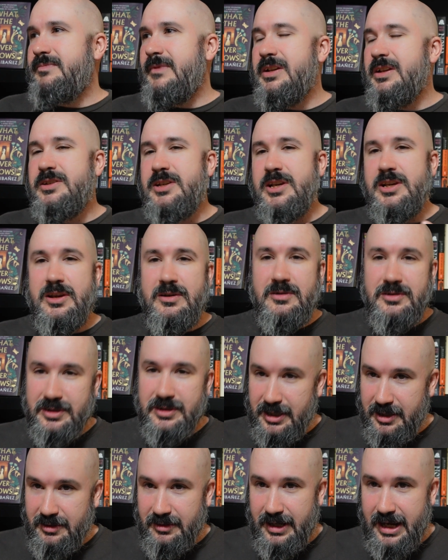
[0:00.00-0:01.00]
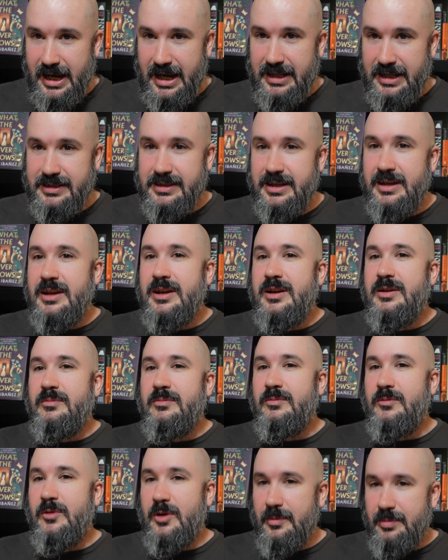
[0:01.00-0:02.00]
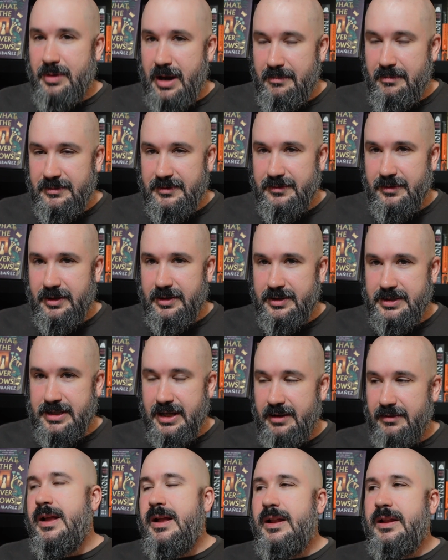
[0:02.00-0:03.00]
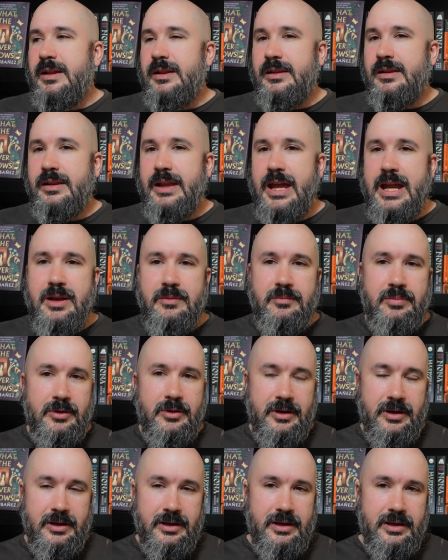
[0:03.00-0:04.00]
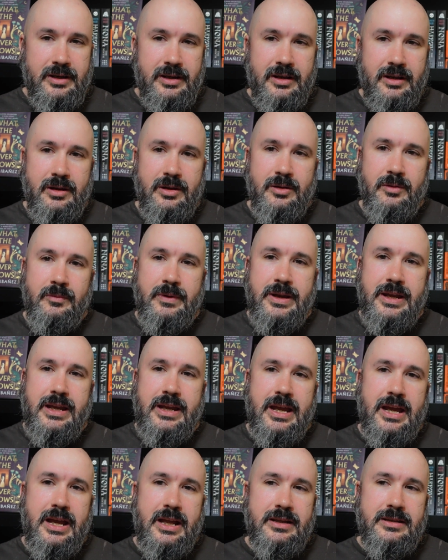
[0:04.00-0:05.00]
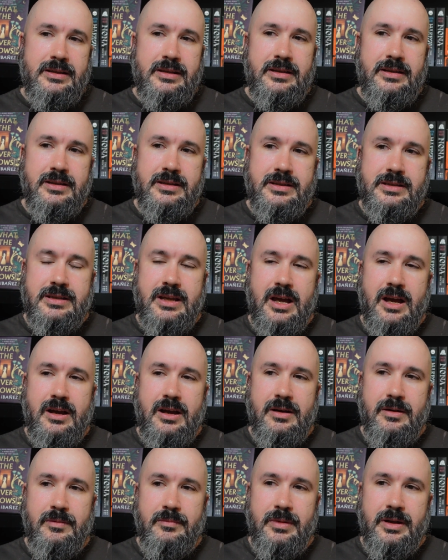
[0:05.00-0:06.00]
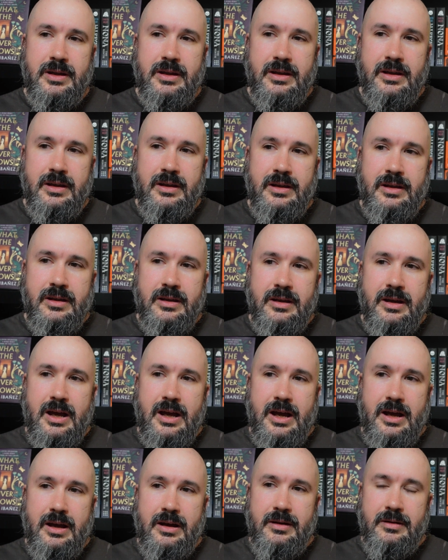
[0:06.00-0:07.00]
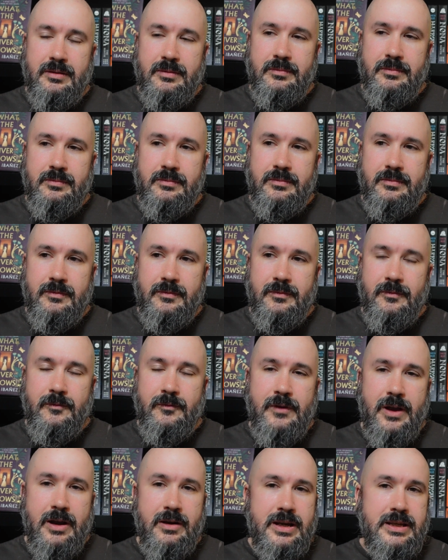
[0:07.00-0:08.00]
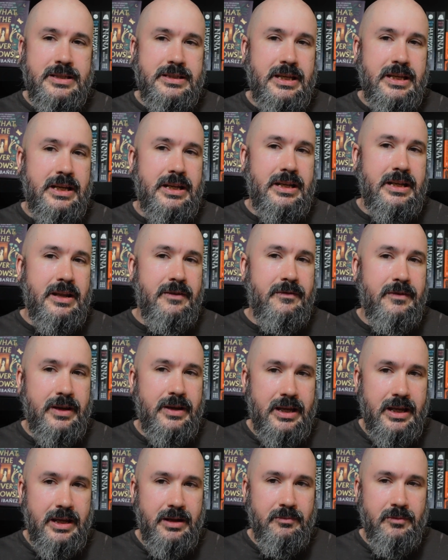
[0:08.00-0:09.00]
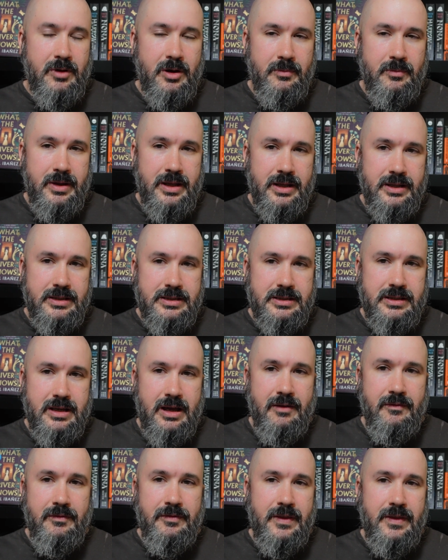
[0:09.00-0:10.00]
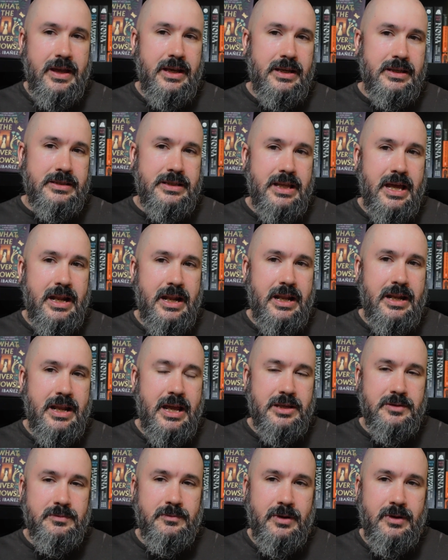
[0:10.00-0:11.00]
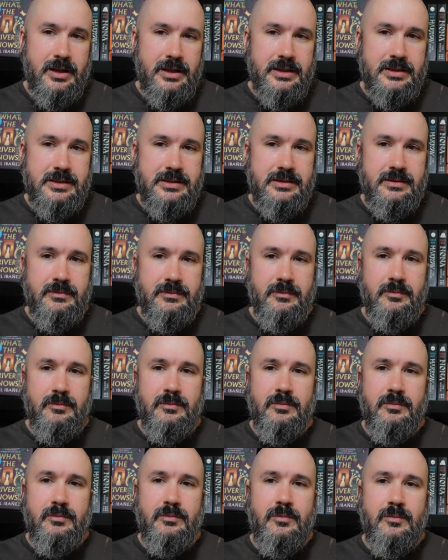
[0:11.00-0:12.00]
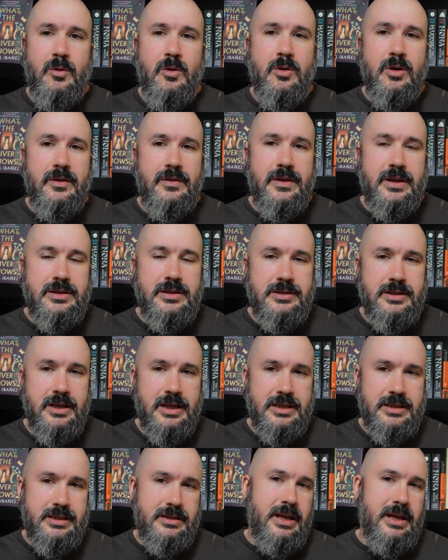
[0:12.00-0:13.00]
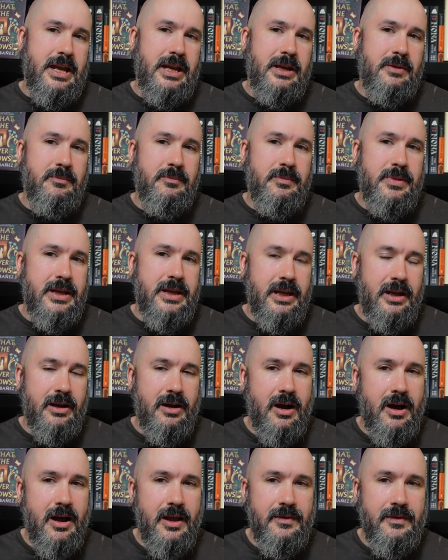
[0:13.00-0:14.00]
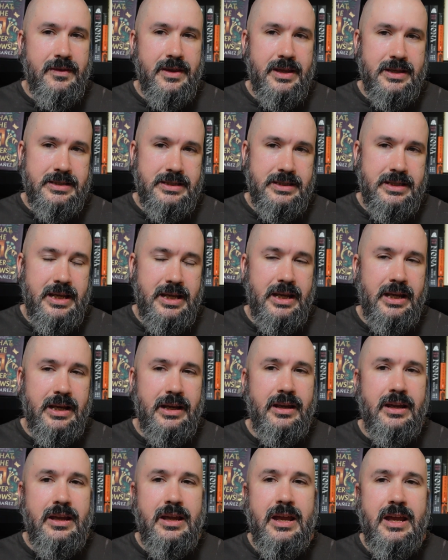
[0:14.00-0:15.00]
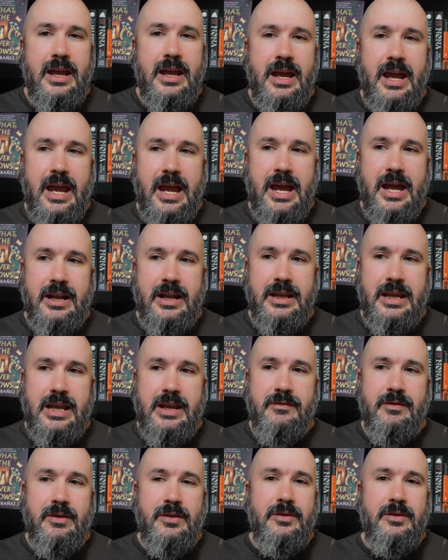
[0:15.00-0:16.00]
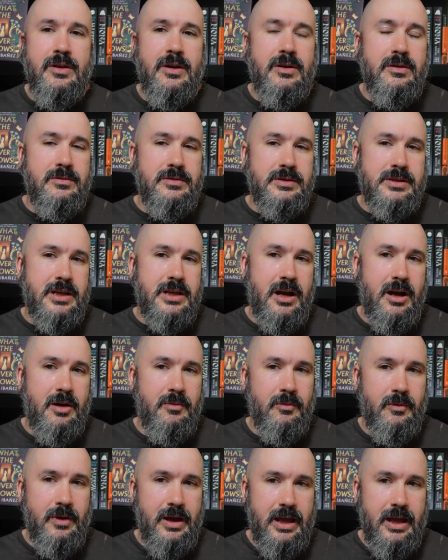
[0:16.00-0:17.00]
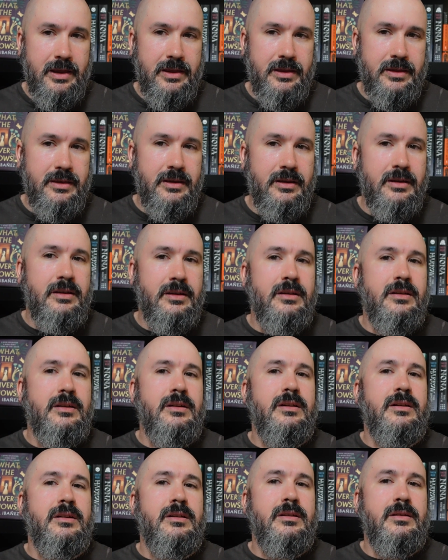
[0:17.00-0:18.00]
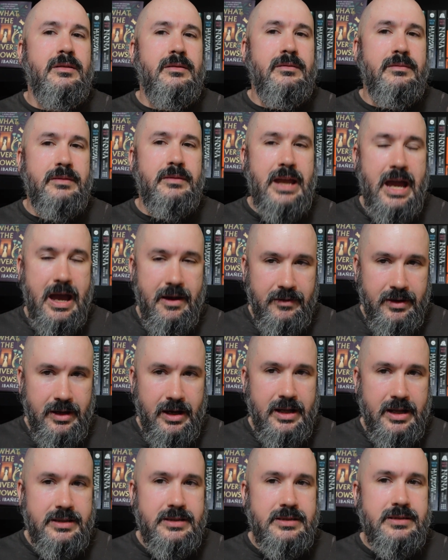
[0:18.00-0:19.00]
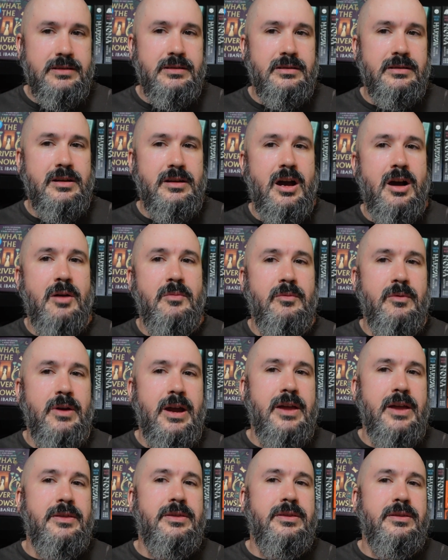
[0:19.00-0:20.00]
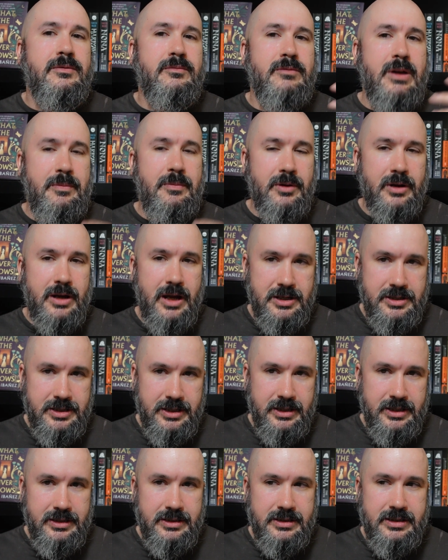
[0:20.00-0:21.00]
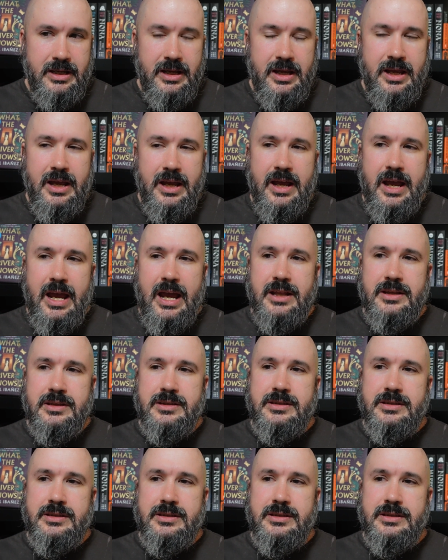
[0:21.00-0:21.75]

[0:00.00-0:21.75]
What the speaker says: she usually creates more problems for herself. Late book, we get some very significant moments of things that Inez wants, more than just like being on this dig. And even those come with caveats, come with repercussions. And